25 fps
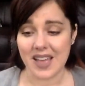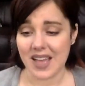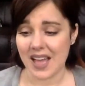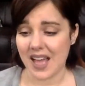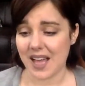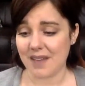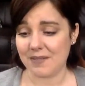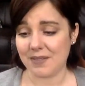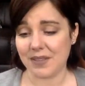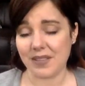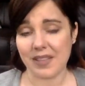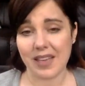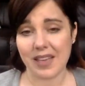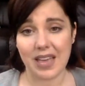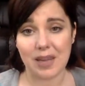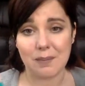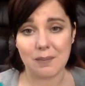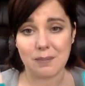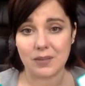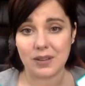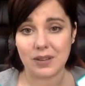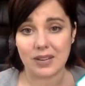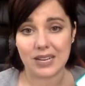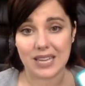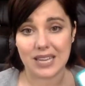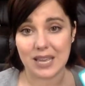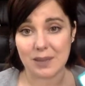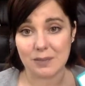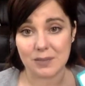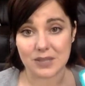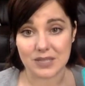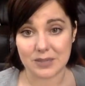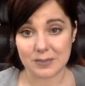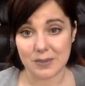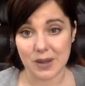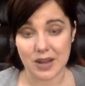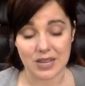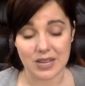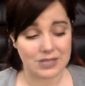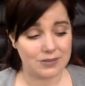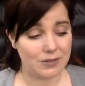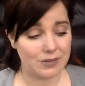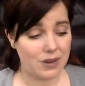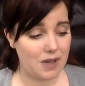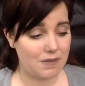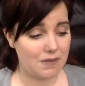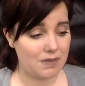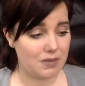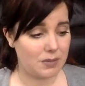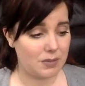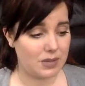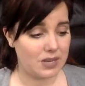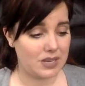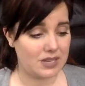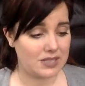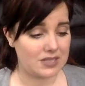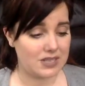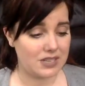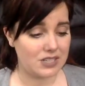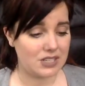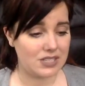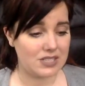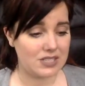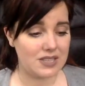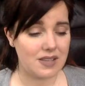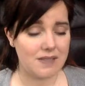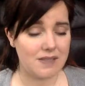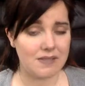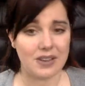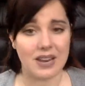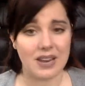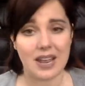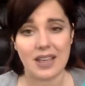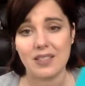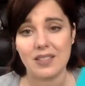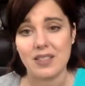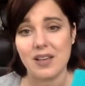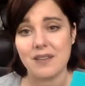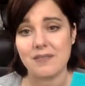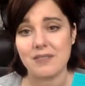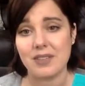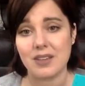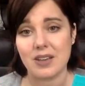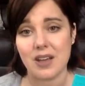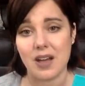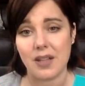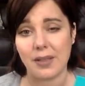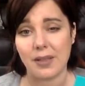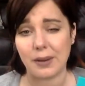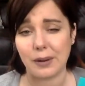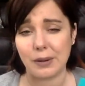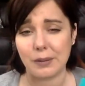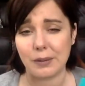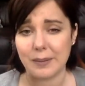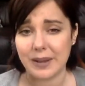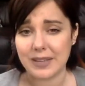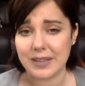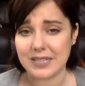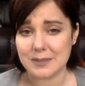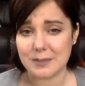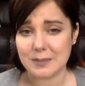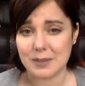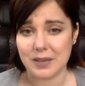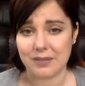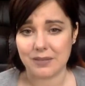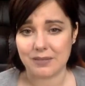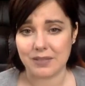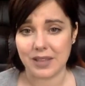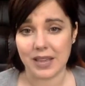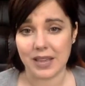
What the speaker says: I feel like I'm going to keep this box forever because I just love it. I love the color. It reminds me of